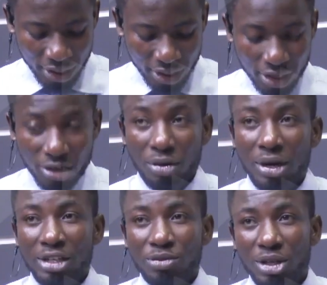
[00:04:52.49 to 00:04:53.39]

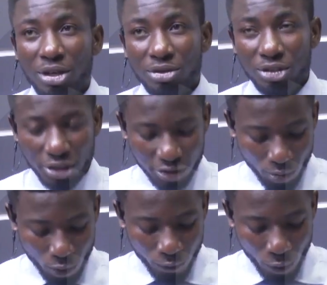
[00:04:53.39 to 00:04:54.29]
as we continue to
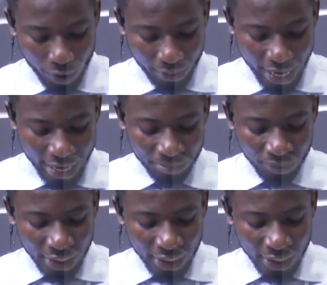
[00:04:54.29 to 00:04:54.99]
move forward there.